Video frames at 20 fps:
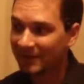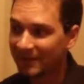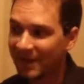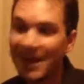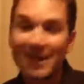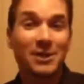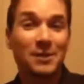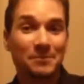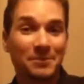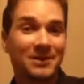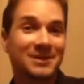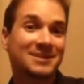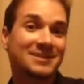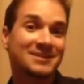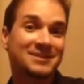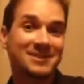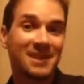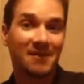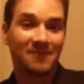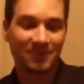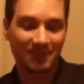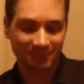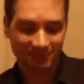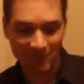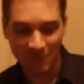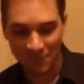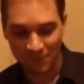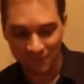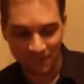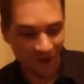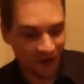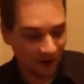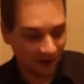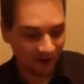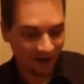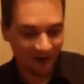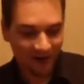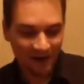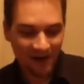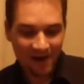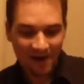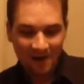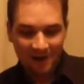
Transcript: Hey, you're picking 7th. So far,